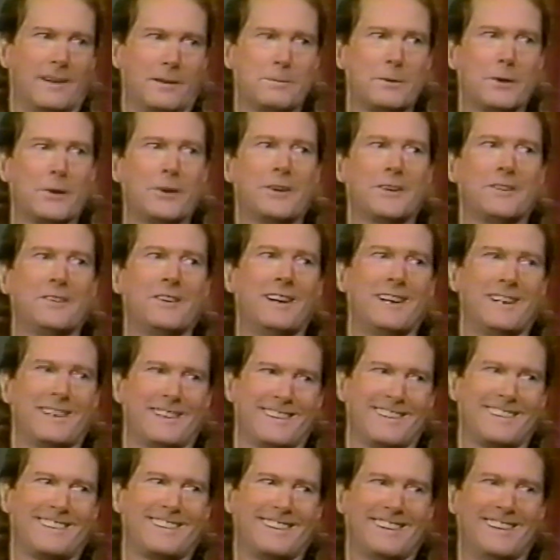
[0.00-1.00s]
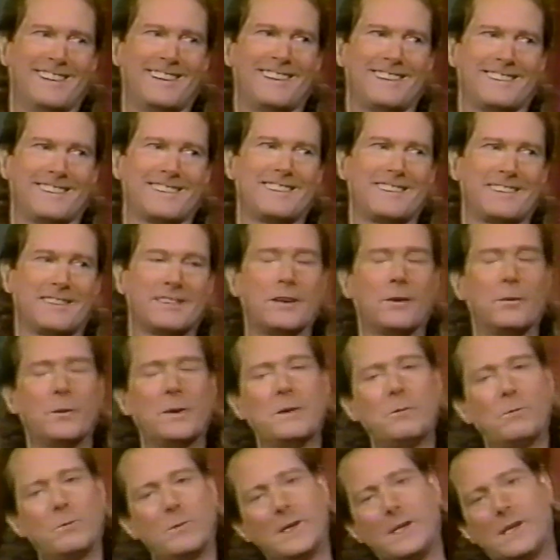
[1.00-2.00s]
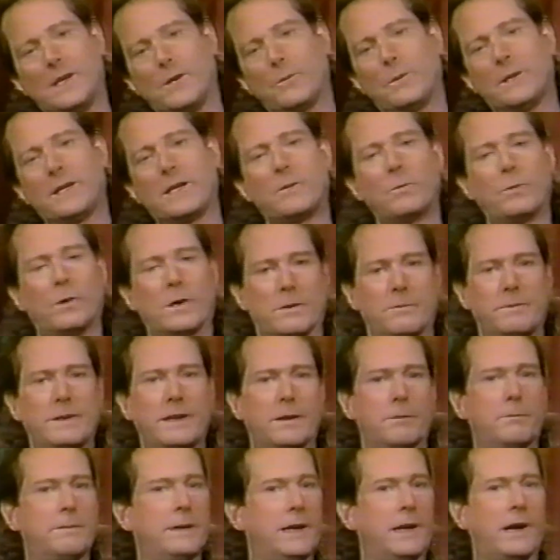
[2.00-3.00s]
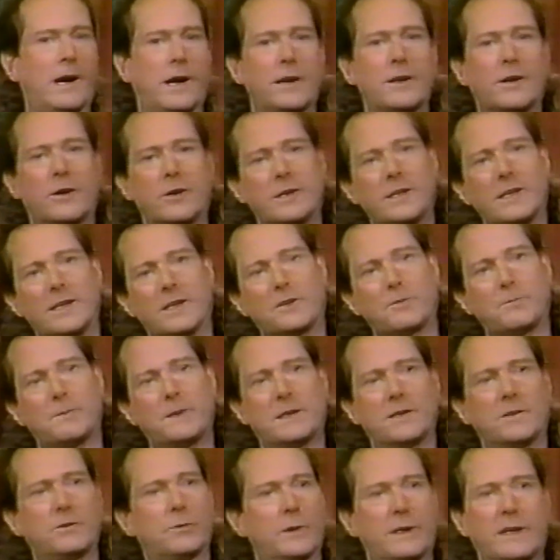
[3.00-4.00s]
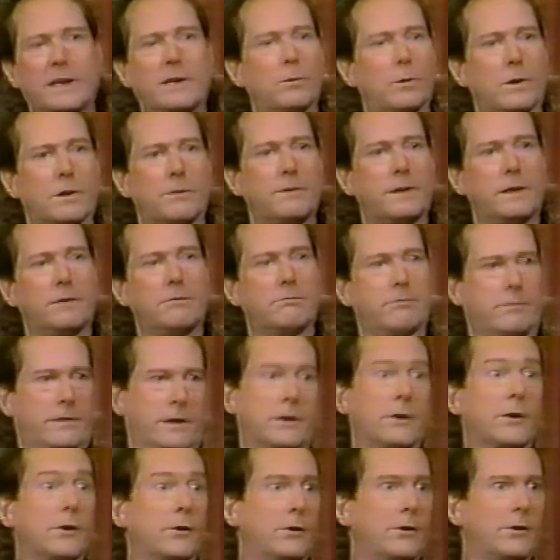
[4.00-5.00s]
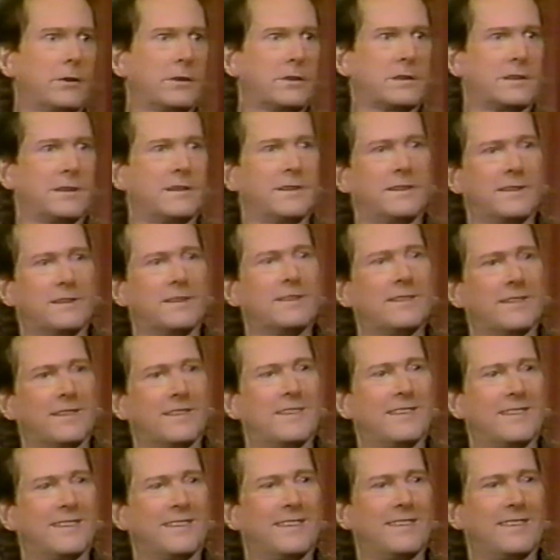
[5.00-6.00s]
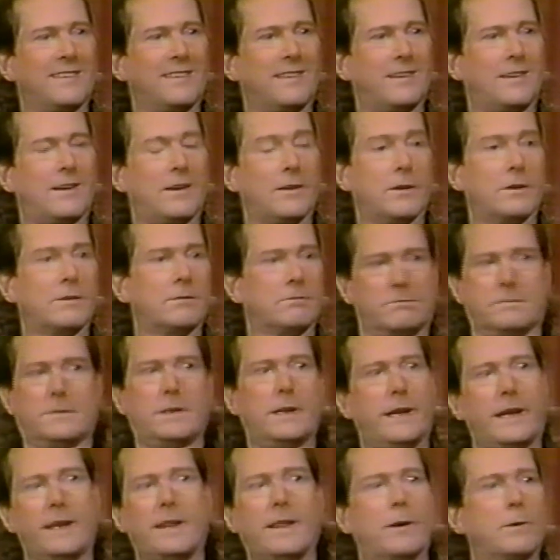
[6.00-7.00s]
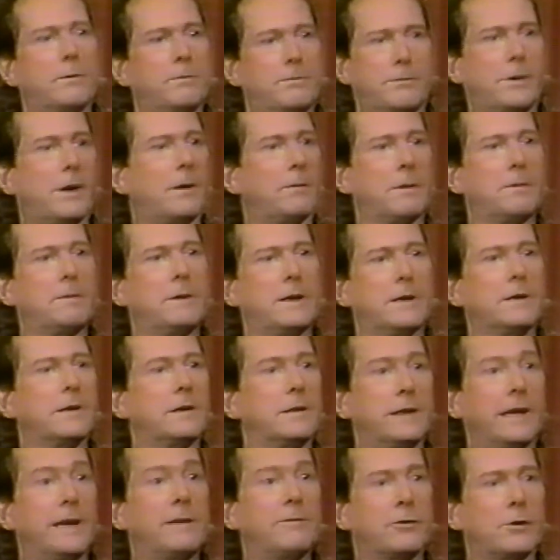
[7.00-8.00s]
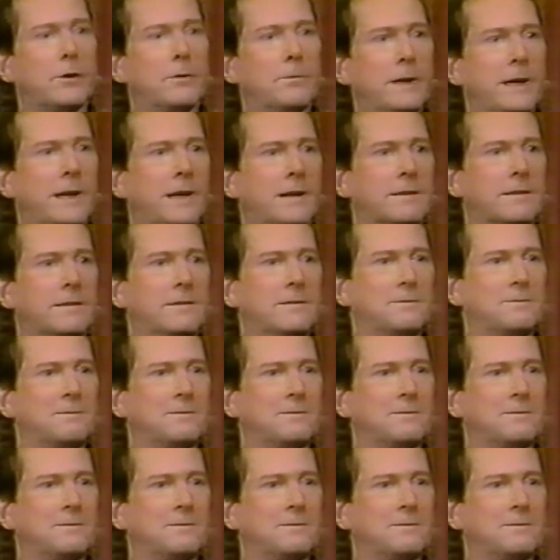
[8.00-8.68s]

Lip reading: A bird, right, yeah. So we didn't want to be the B-I-R-D-S because we didn't want to be the girls. Yeah. Although today that would probably be a good name for a band.